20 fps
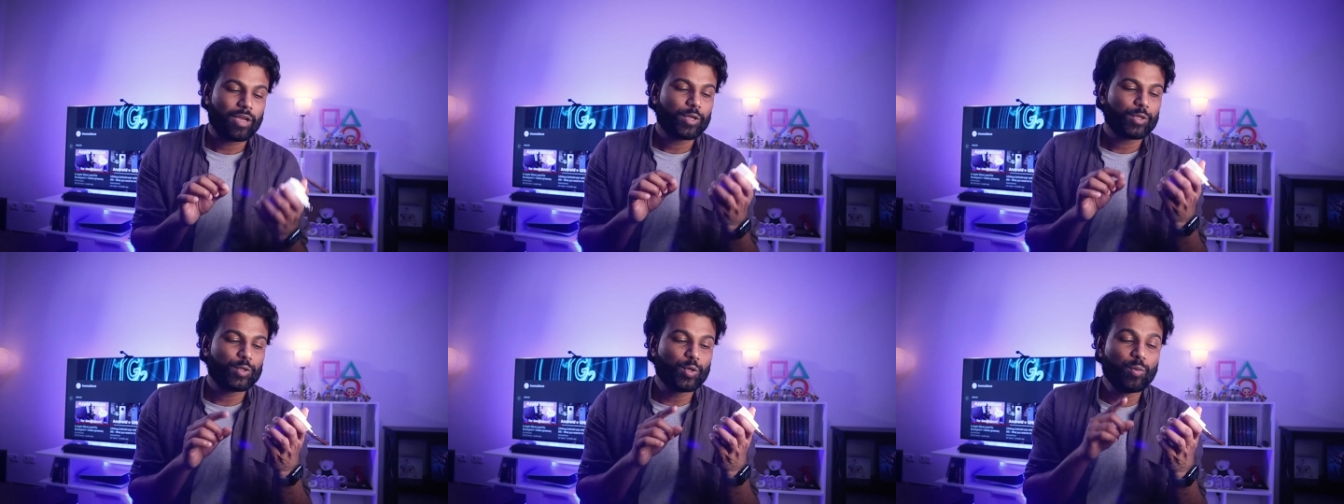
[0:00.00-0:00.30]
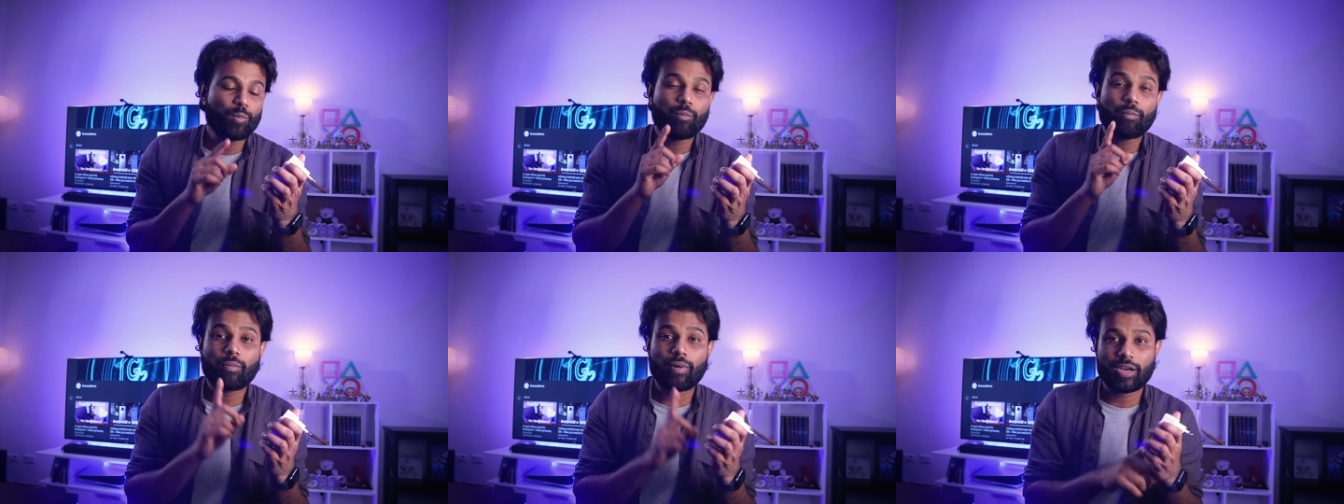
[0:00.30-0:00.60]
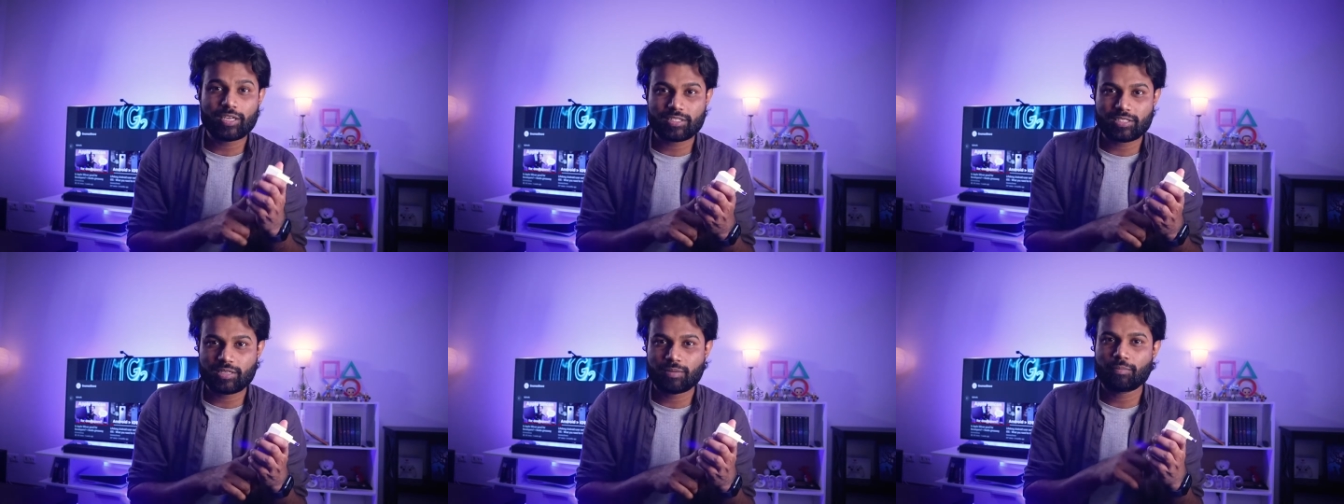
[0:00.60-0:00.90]
you
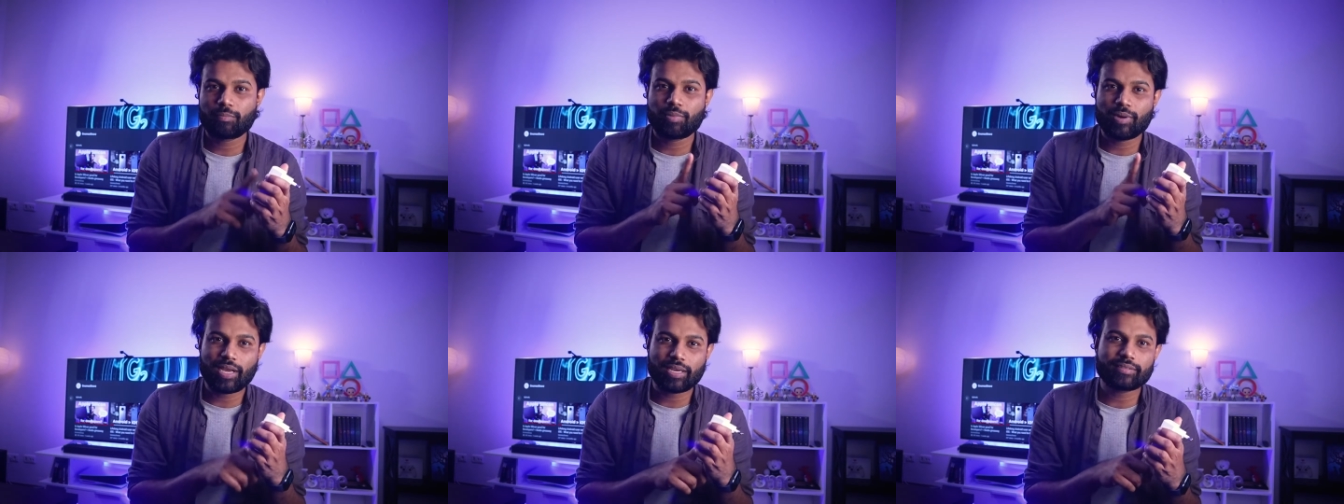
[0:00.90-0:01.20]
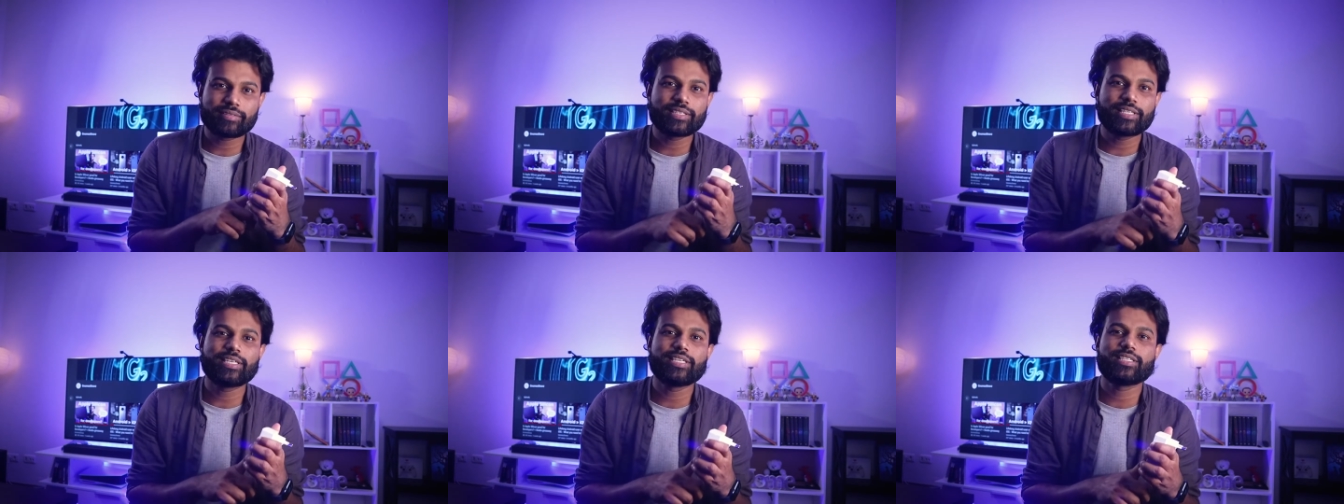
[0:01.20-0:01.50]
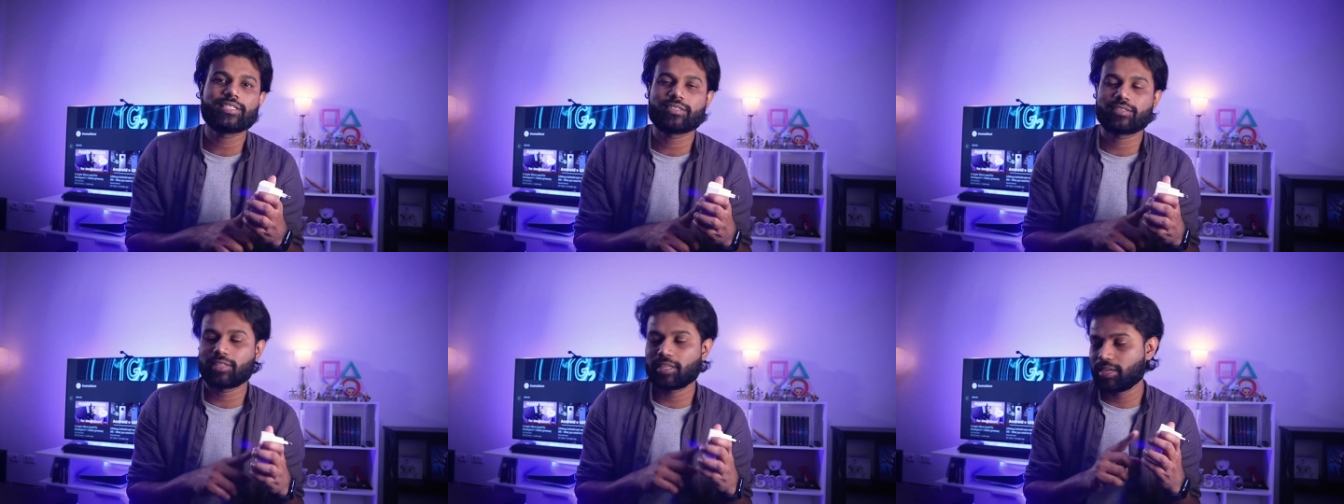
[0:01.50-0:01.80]
must plug
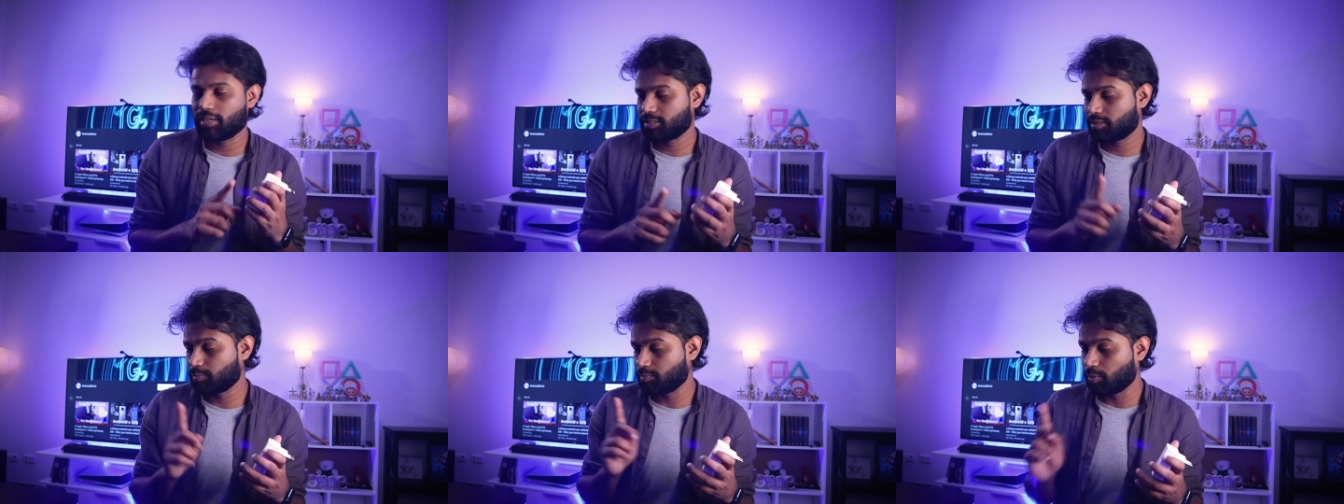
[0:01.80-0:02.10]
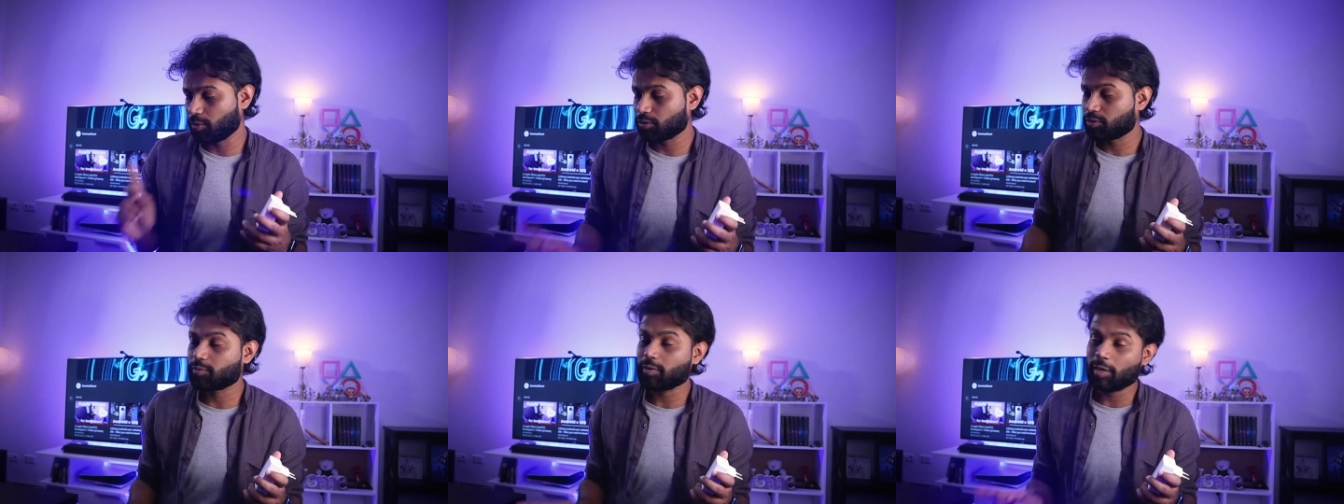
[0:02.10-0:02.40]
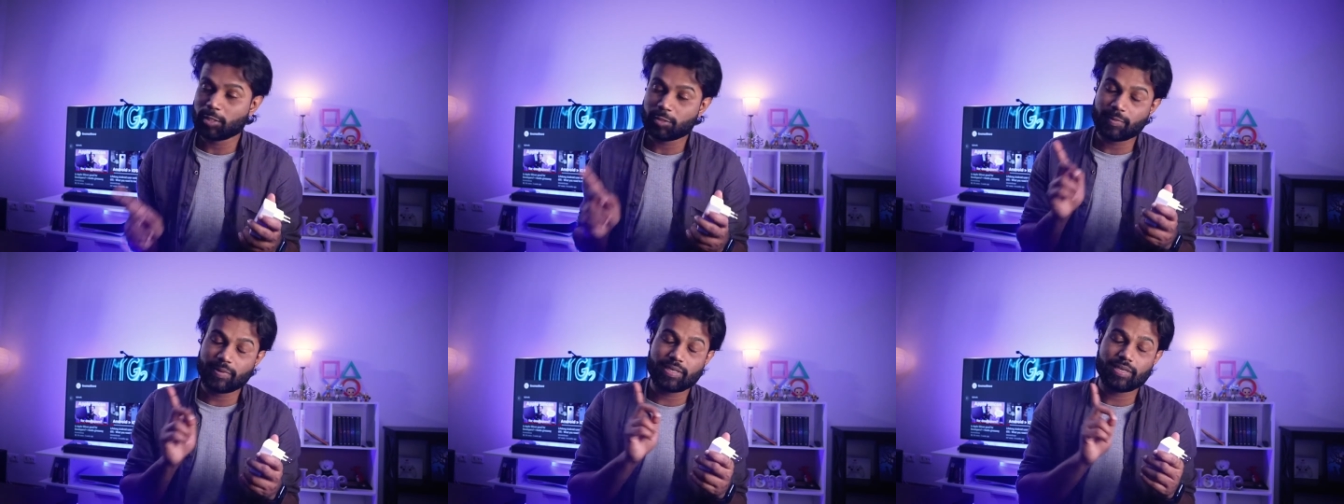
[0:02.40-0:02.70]
these things, both
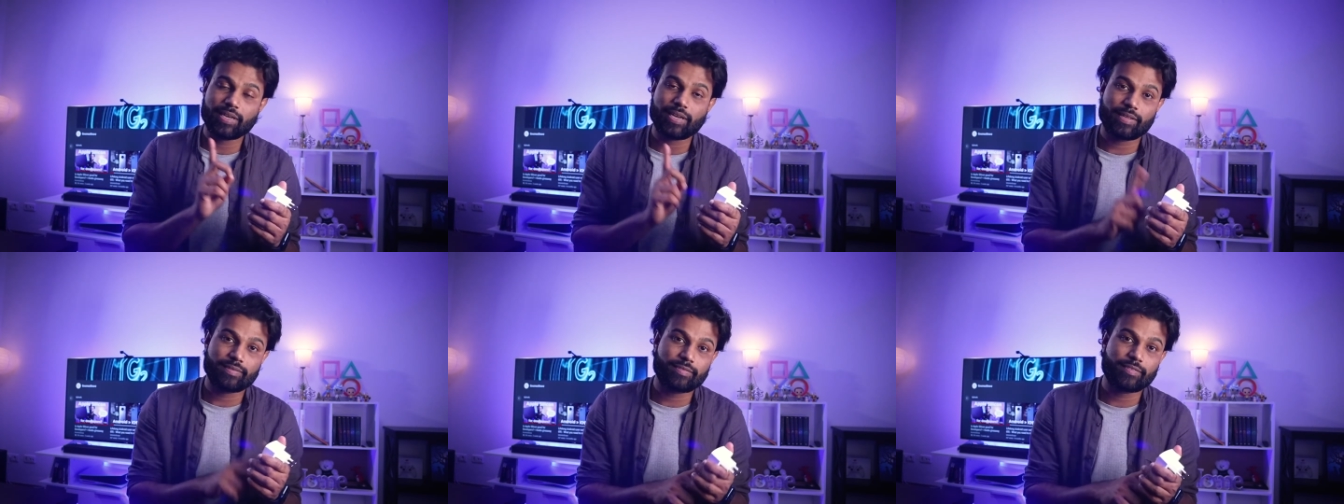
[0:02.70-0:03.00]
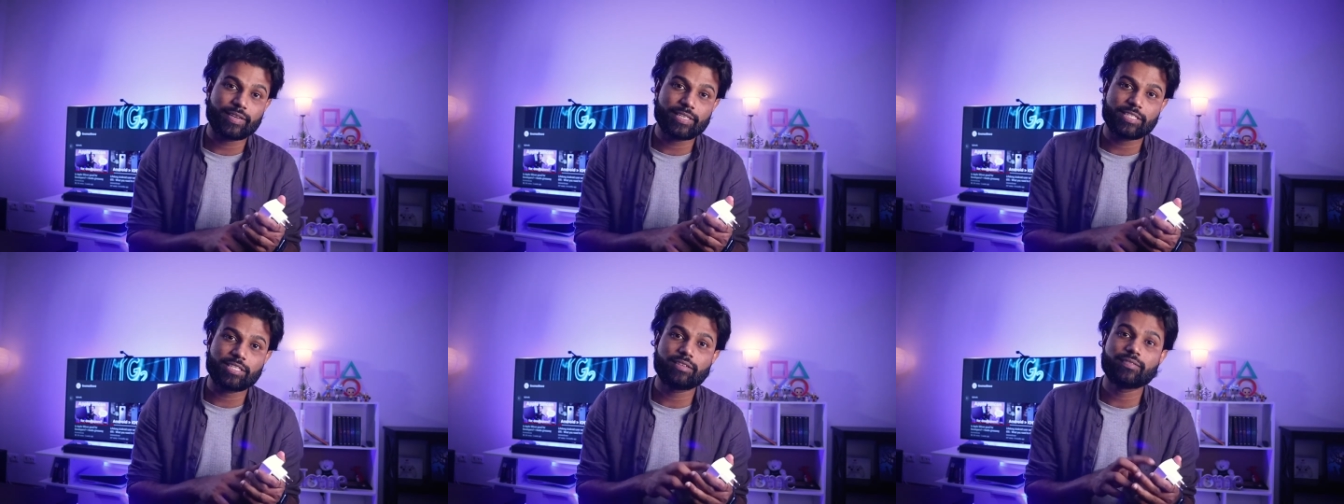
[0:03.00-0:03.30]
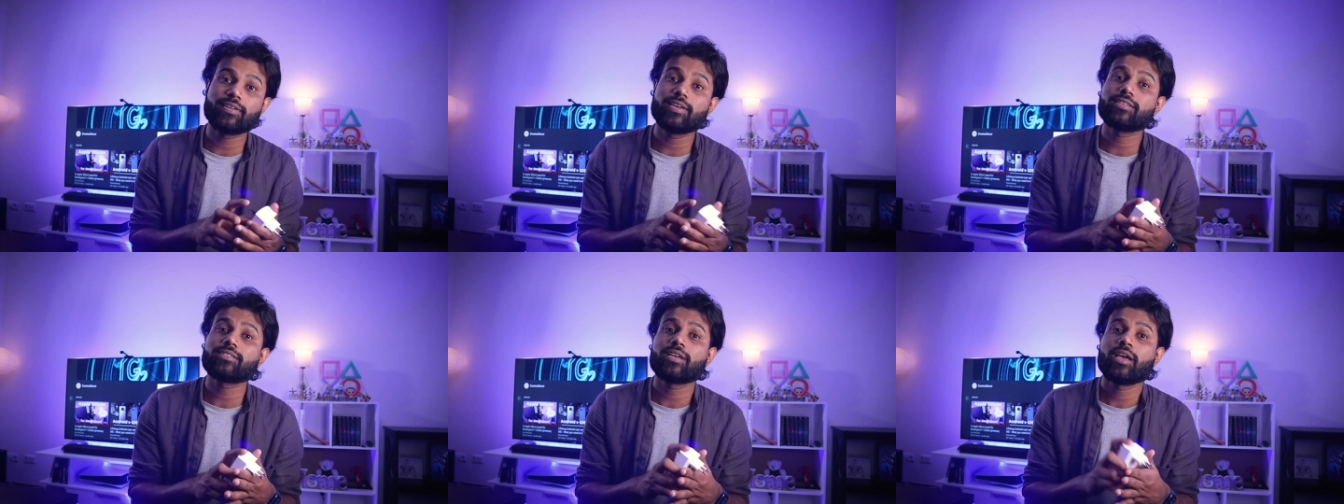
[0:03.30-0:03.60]
transmitter and the
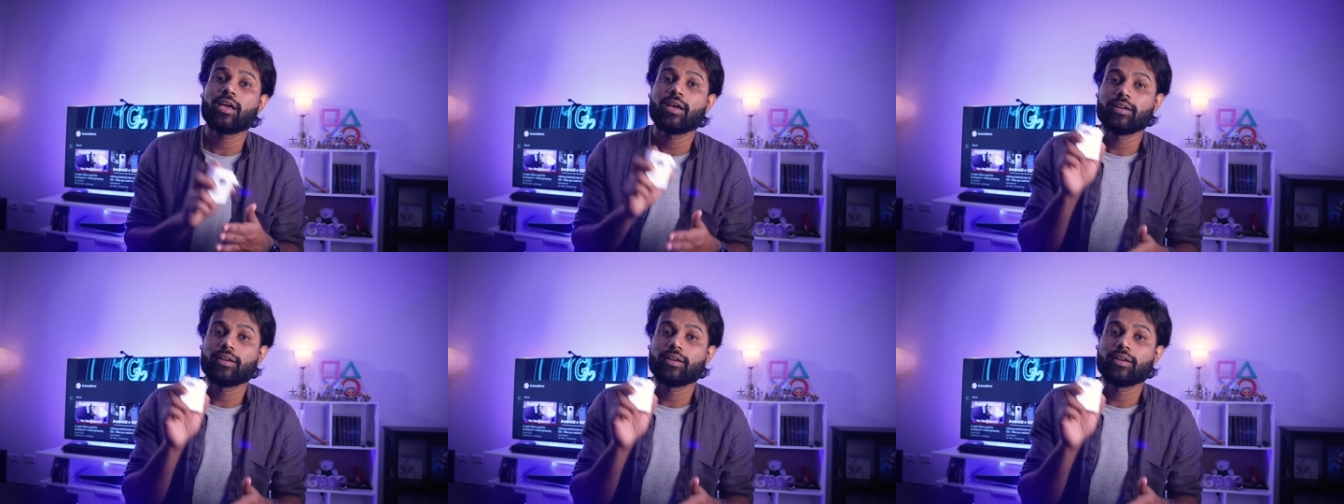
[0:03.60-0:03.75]
receivers,